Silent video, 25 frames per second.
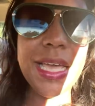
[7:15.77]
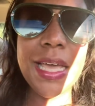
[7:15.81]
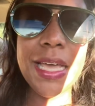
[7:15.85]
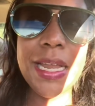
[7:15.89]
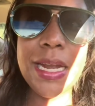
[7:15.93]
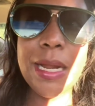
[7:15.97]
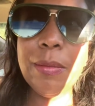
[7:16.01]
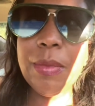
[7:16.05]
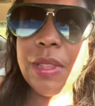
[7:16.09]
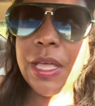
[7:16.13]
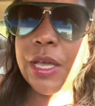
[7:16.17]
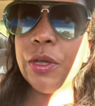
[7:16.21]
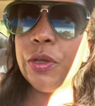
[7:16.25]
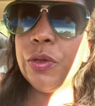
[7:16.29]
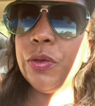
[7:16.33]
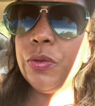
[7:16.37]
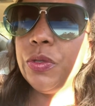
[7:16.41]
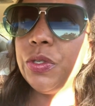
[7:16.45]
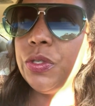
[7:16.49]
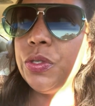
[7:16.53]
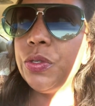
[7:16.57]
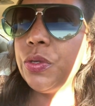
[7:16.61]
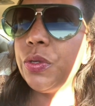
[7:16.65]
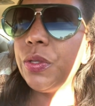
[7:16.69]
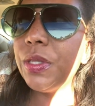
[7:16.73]
And I'm like,
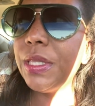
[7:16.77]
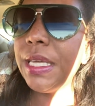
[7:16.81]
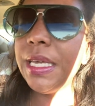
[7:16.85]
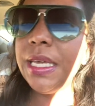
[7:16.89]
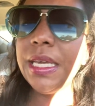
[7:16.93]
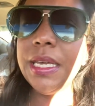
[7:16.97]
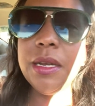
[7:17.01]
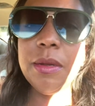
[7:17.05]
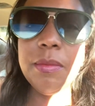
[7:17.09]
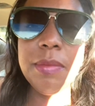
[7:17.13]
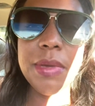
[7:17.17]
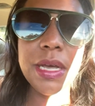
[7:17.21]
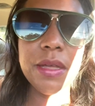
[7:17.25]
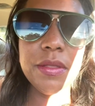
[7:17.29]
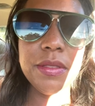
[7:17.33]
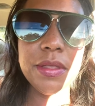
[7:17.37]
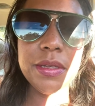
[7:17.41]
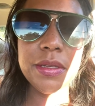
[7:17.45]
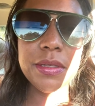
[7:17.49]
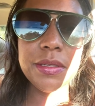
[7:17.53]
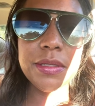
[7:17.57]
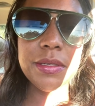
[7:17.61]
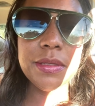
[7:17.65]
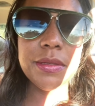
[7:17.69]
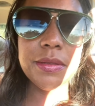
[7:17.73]
who's thinking about
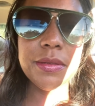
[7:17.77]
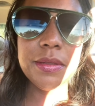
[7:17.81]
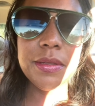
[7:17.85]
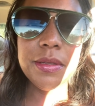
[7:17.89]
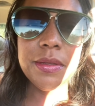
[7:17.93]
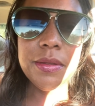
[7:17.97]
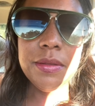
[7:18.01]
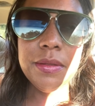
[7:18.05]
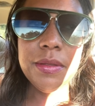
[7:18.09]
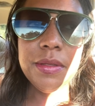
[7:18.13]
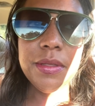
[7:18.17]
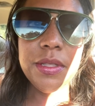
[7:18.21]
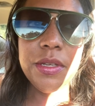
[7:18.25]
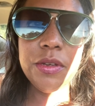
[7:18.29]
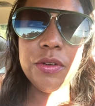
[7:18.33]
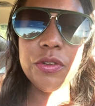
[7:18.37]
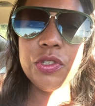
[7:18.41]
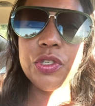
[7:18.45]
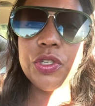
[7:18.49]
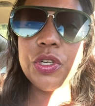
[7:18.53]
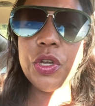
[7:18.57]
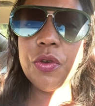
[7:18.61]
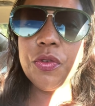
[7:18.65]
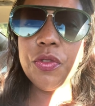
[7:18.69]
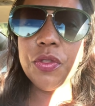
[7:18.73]
this? There's
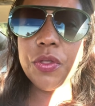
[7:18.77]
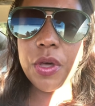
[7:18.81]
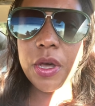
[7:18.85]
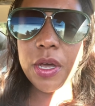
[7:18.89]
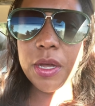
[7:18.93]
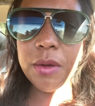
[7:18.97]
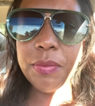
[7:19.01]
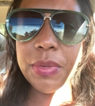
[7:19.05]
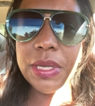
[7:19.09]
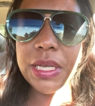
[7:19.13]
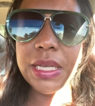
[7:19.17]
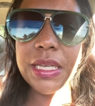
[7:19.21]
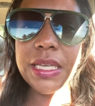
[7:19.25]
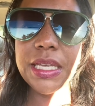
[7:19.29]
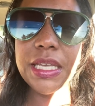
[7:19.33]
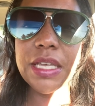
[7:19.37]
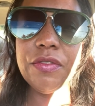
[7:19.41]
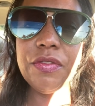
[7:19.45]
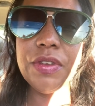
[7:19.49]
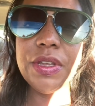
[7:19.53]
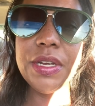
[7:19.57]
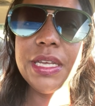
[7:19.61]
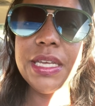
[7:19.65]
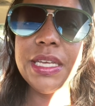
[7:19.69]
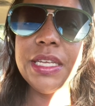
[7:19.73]
no thought being
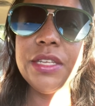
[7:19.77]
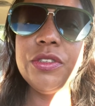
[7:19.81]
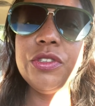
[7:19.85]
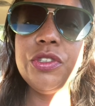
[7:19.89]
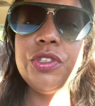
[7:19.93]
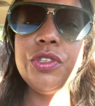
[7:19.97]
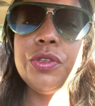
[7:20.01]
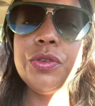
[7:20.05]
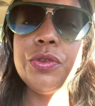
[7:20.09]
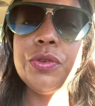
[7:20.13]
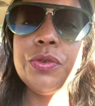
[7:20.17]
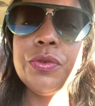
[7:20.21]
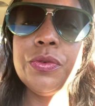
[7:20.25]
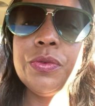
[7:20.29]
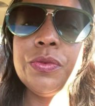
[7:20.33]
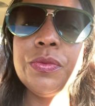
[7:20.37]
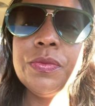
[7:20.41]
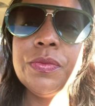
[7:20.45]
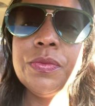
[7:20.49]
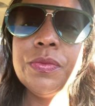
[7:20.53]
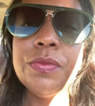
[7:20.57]
given into